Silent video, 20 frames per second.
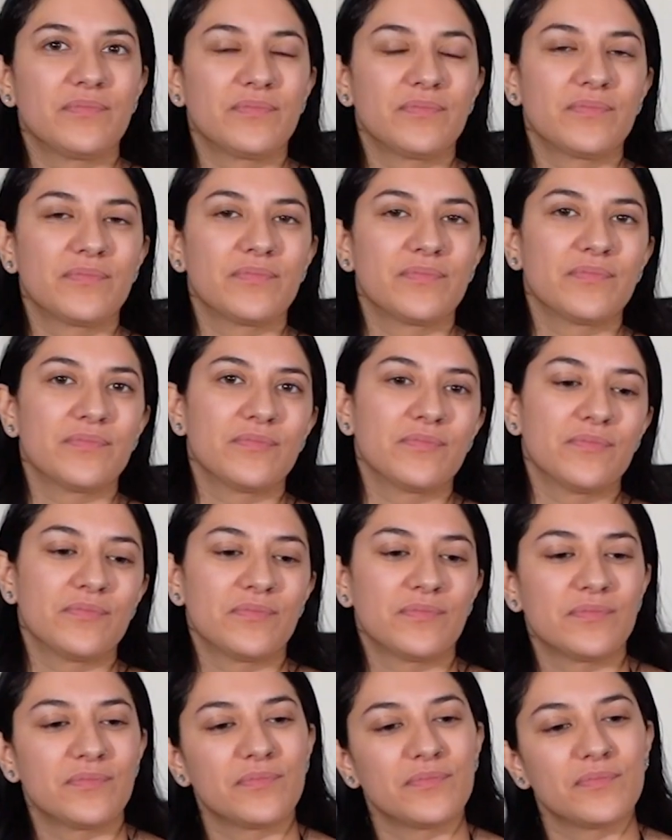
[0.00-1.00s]

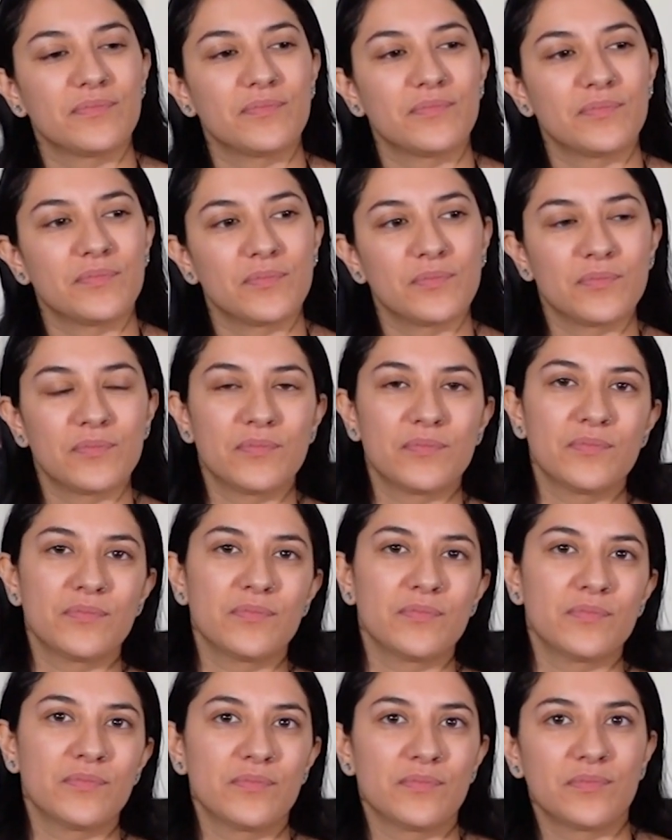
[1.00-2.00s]

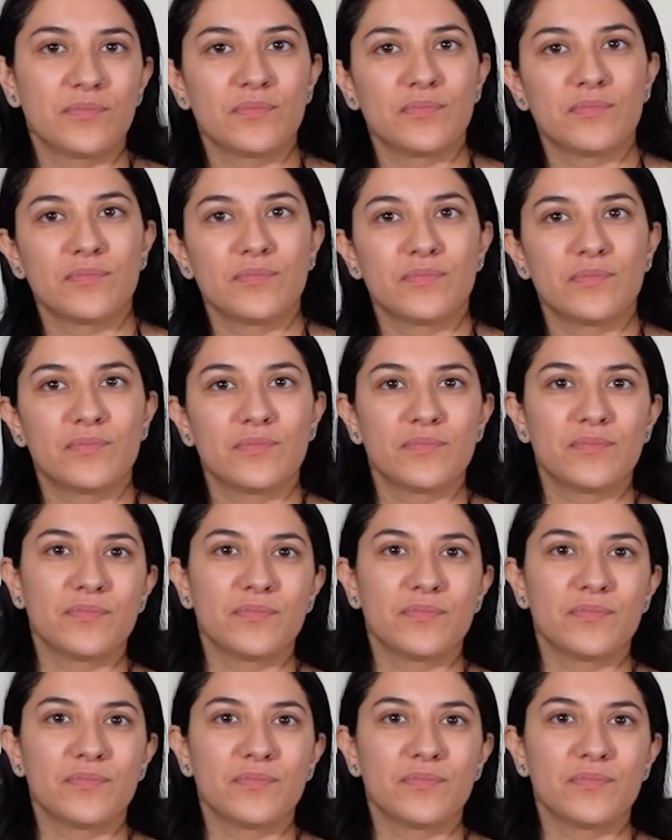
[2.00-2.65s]
[no speech]